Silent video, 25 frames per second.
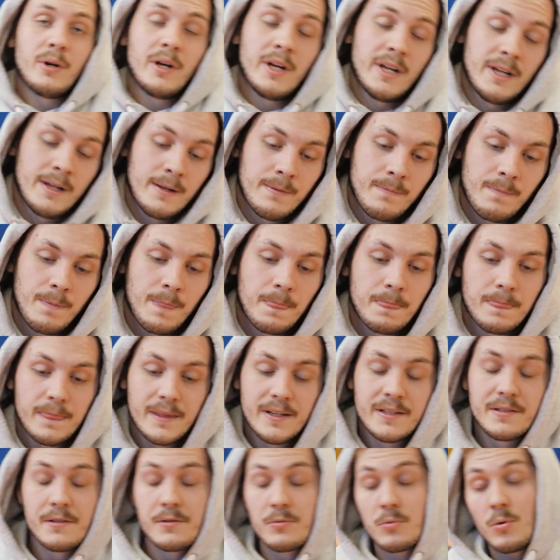way,
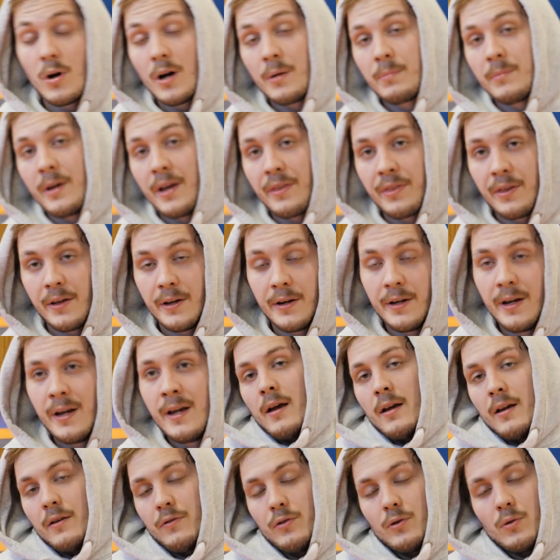this is one method
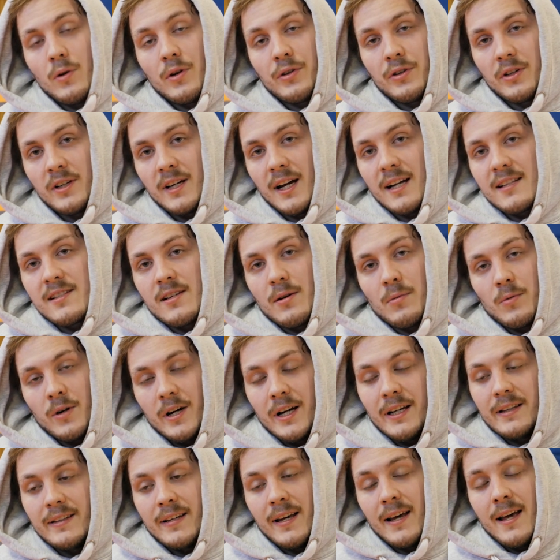if you want to cut some
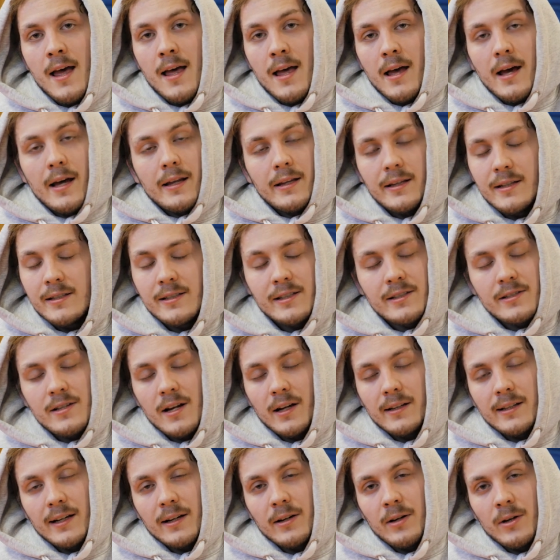weight. And this is
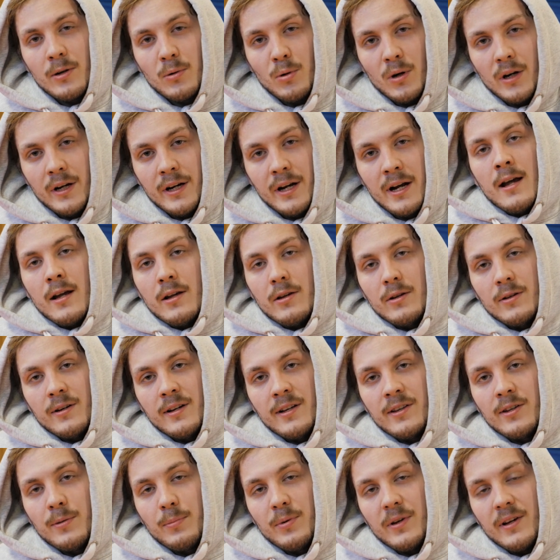not a good one. You
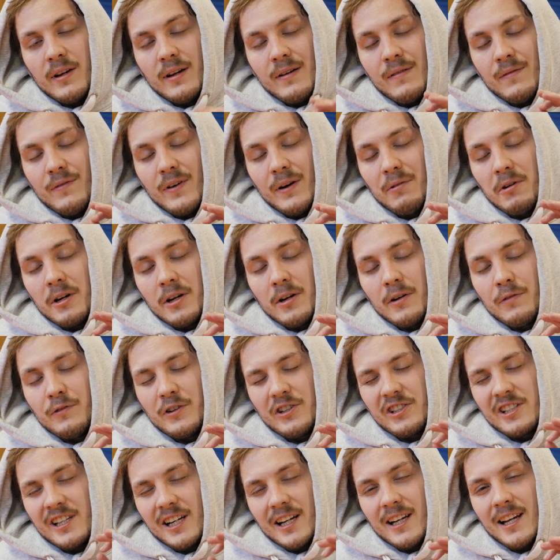need to be in very good
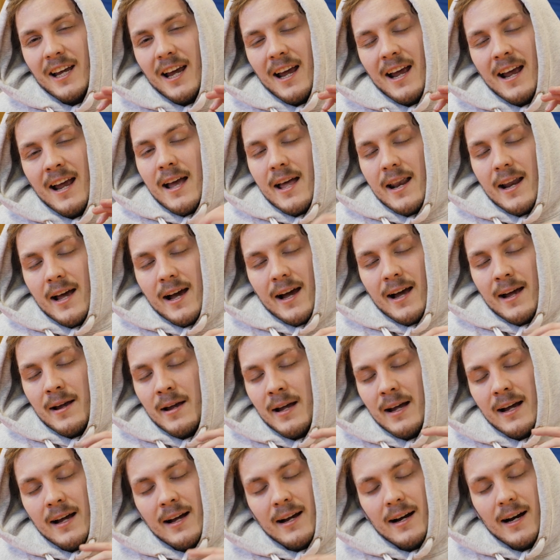physique, and I
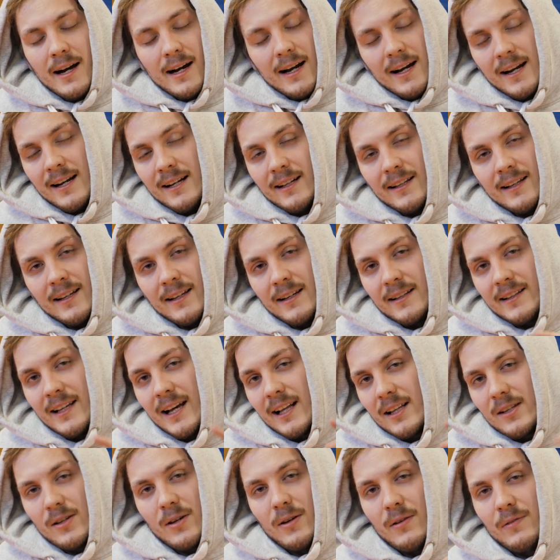ain't in
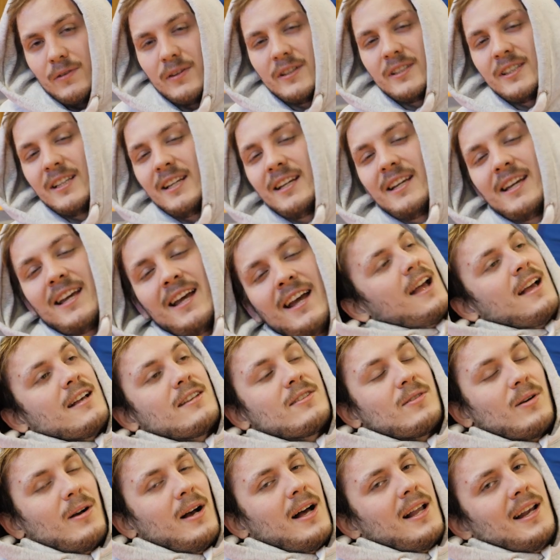that good physique.
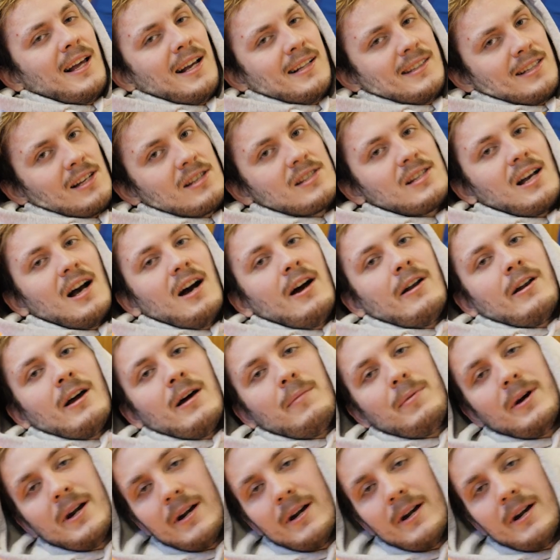So I like the sauna